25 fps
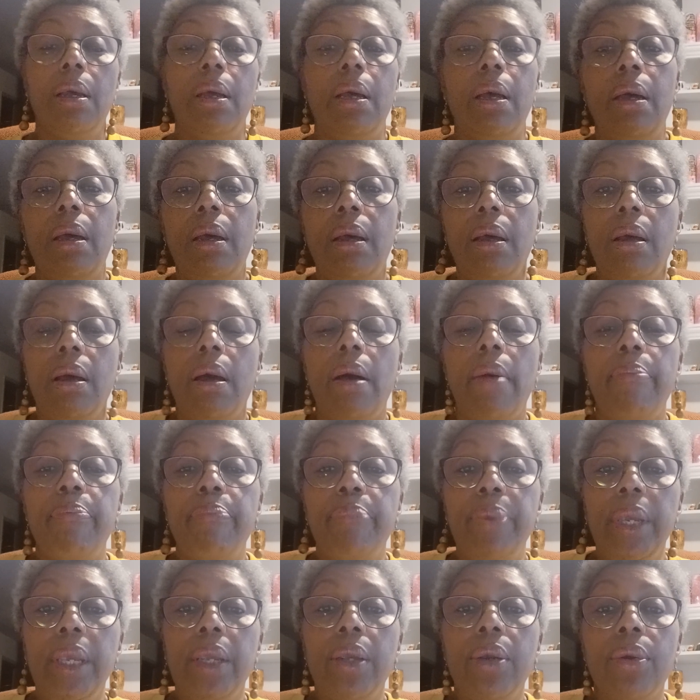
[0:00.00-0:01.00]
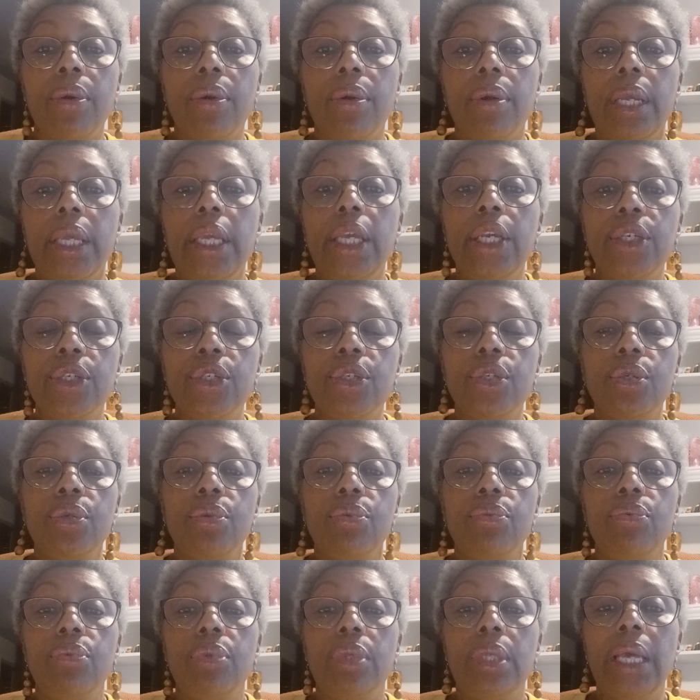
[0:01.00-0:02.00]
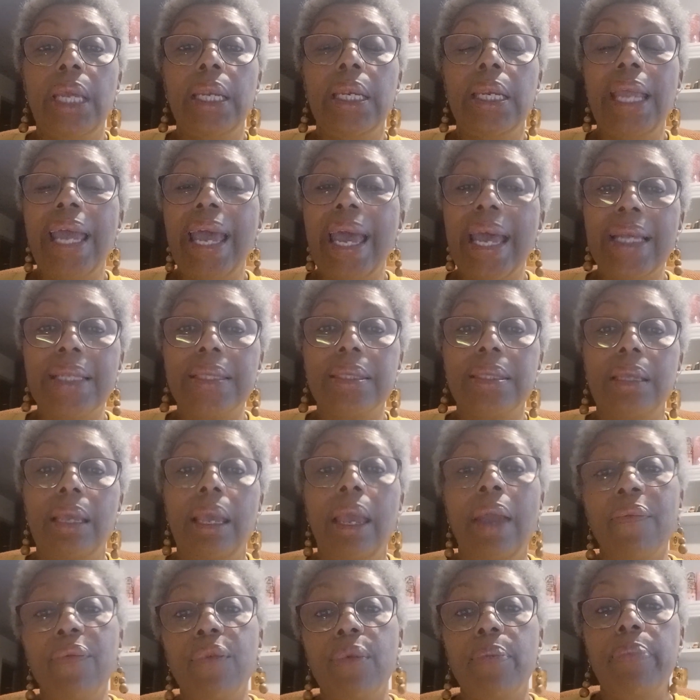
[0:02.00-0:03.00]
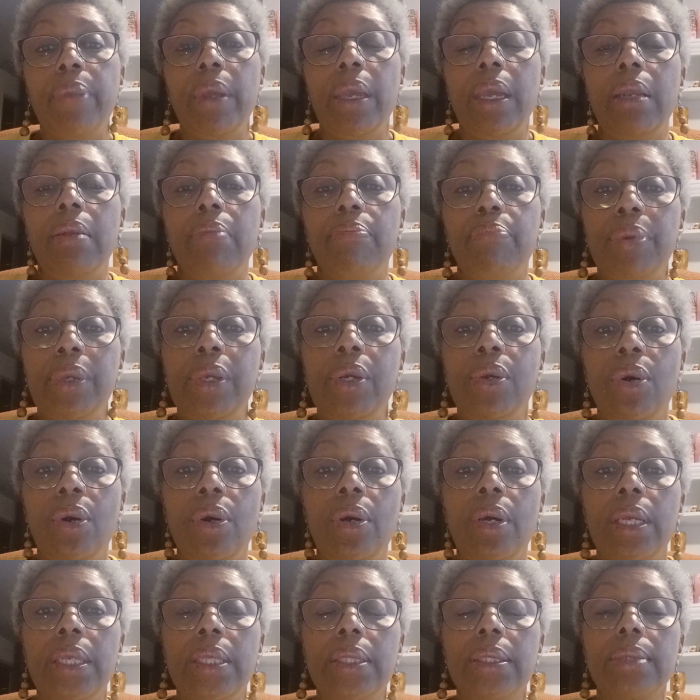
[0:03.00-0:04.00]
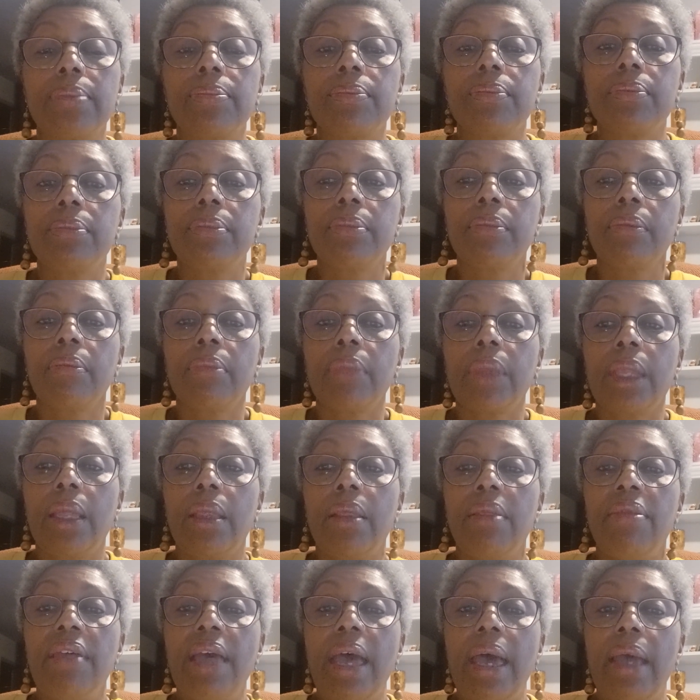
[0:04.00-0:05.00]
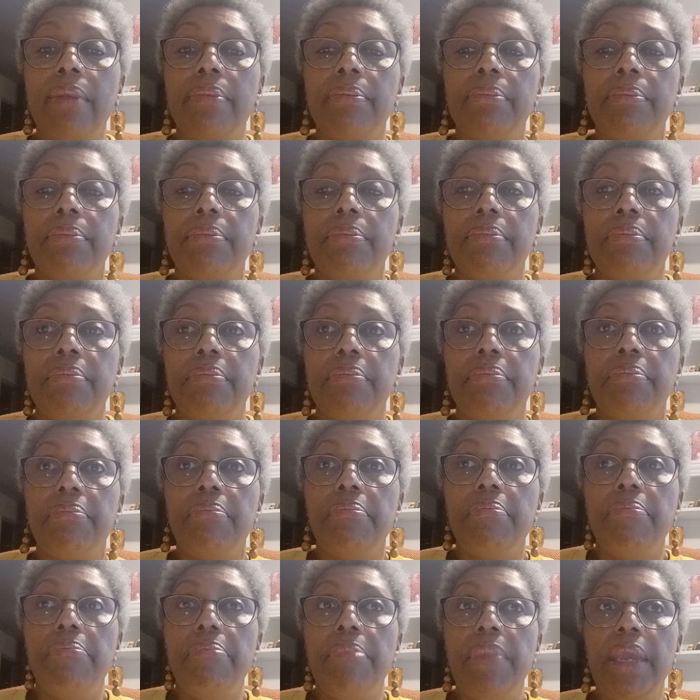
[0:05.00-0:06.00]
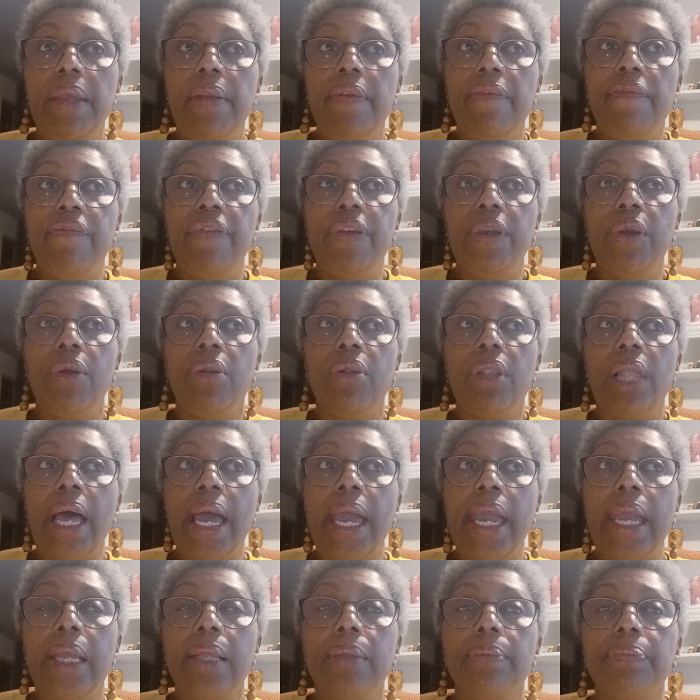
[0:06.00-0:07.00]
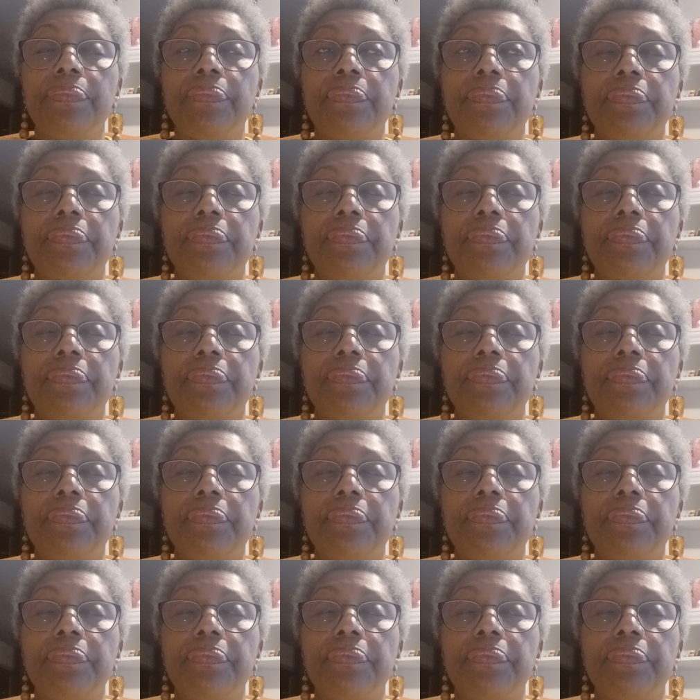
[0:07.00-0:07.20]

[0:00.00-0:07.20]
uh, a bigger issue than it has ever been because that men feel like